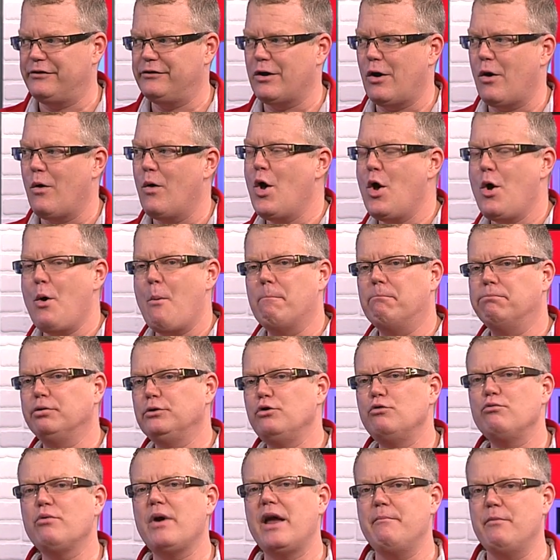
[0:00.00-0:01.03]
So
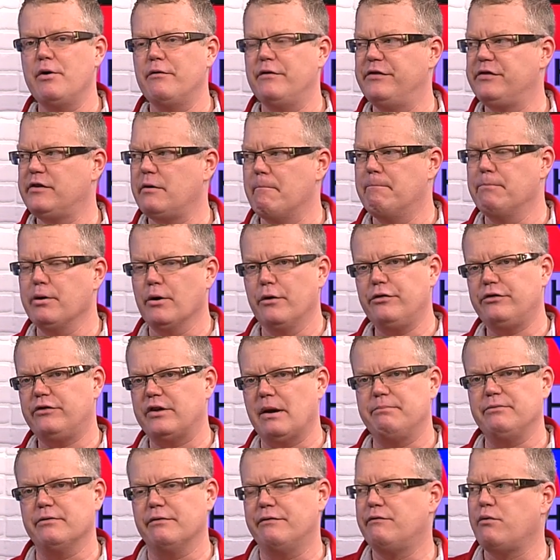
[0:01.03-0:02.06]
Blu-ray movies can burst
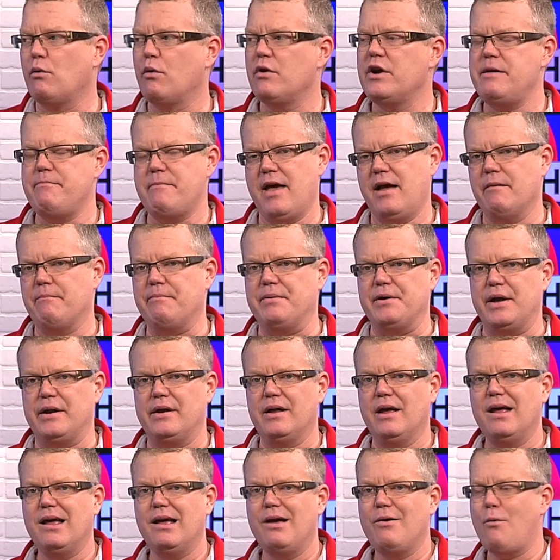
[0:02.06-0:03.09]
up to 40
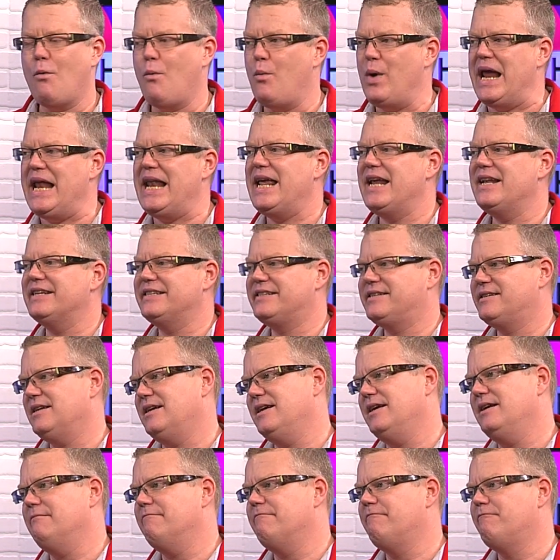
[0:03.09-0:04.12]
megabit. We need to
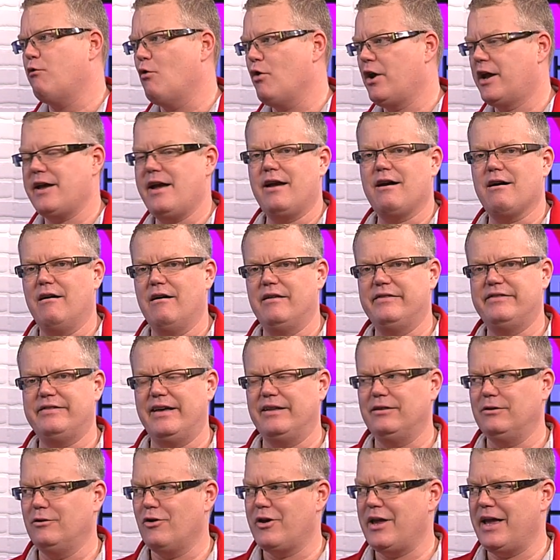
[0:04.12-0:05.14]
see 4K
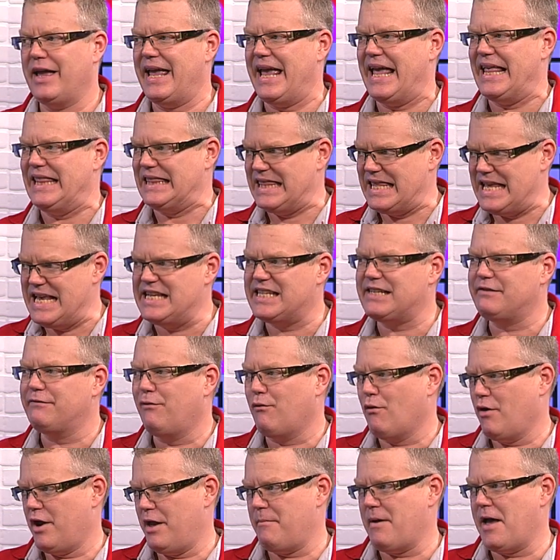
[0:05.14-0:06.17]
content looking at least
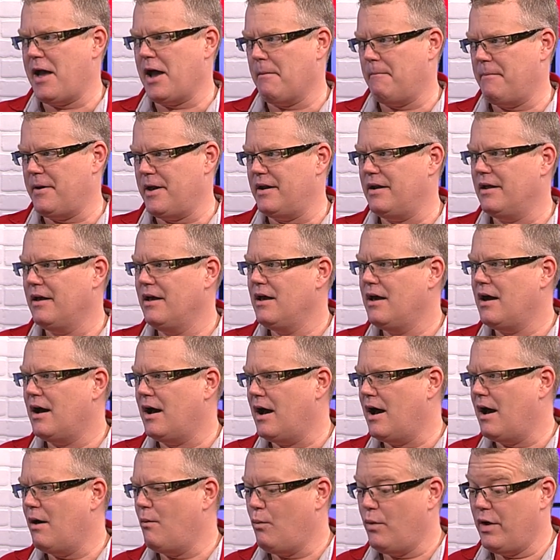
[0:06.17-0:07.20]
40
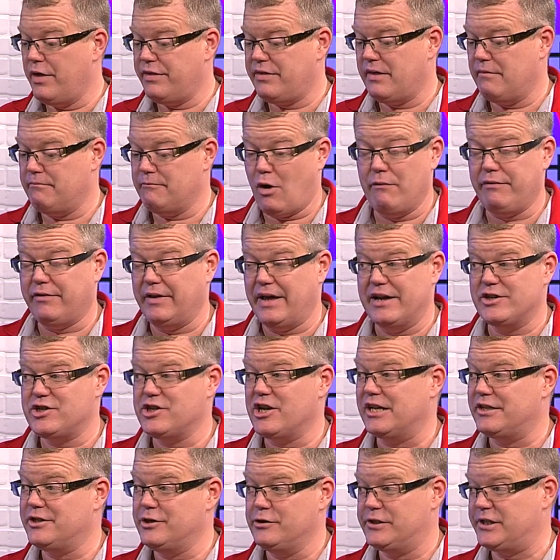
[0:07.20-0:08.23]
megabit with hopefully
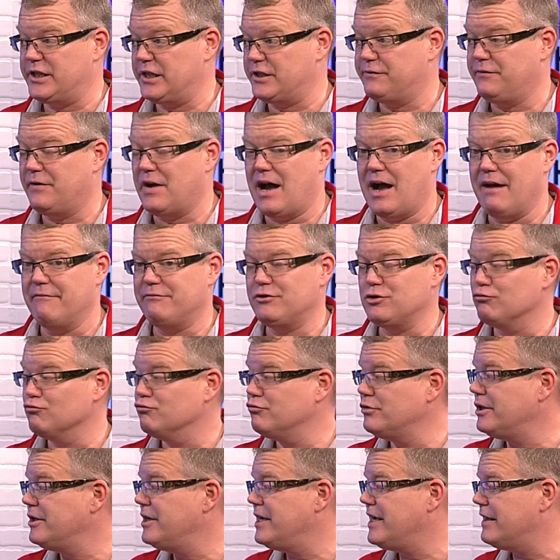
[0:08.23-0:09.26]
H.265 to
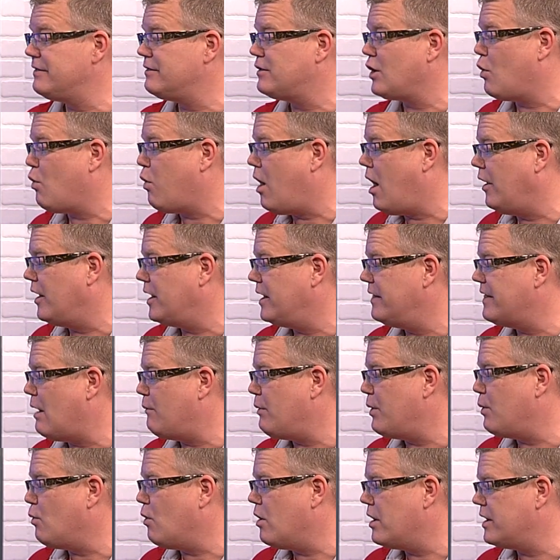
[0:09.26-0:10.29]
really get the quality that
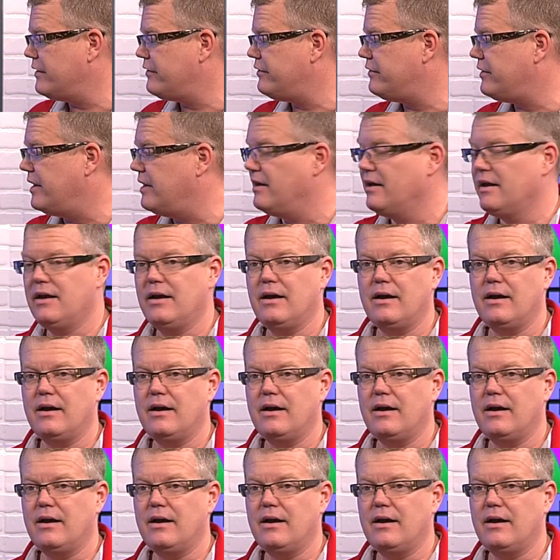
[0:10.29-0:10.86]
we want to see.